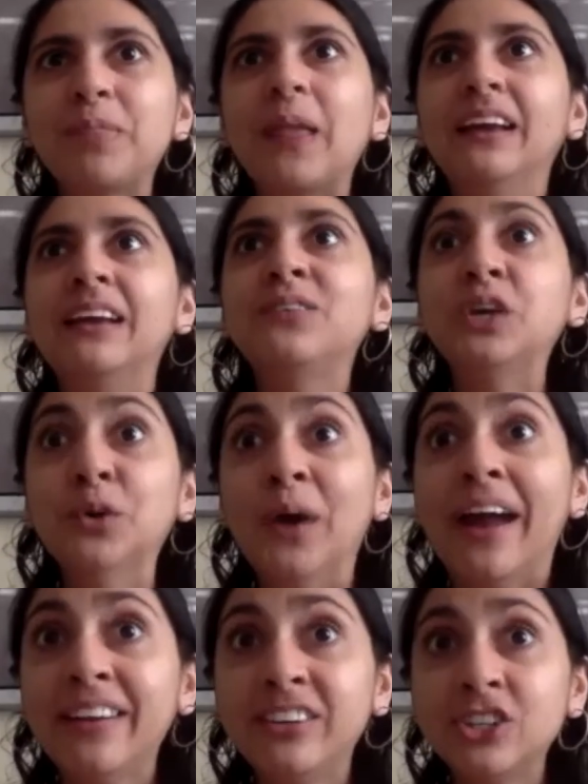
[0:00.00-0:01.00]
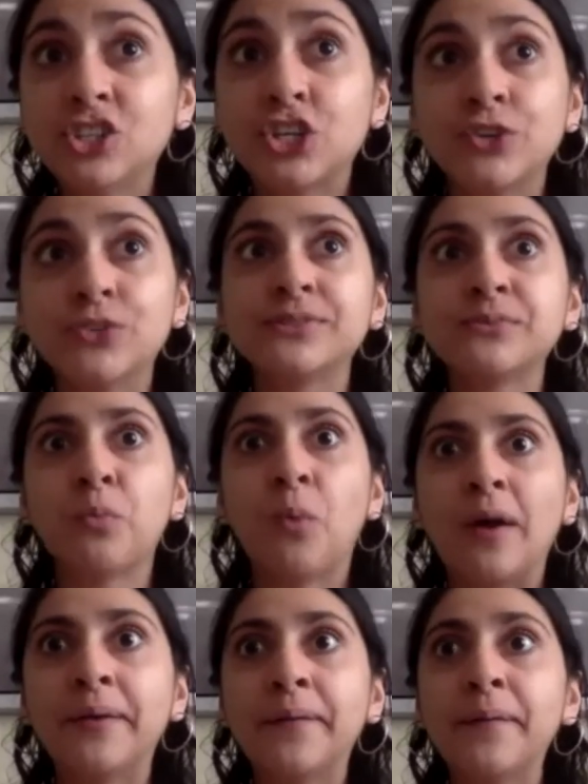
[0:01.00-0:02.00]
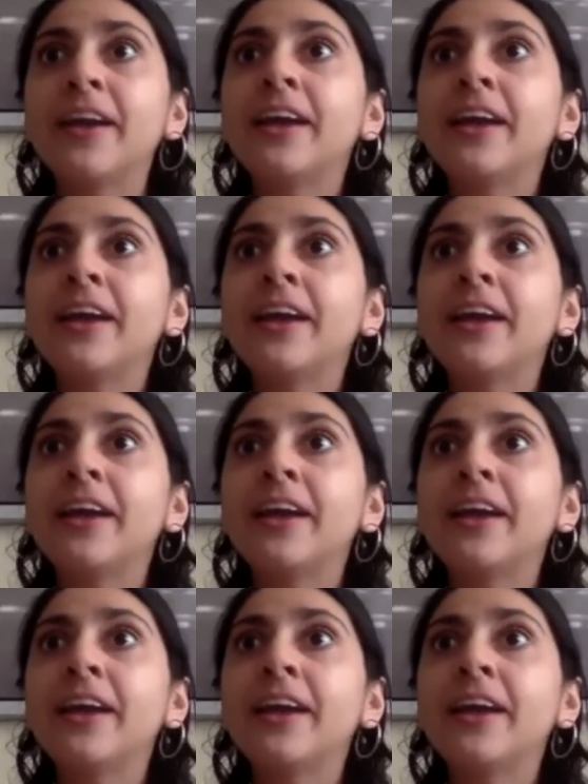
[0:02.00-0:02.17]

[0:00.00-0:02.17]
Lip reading: If you had to choose one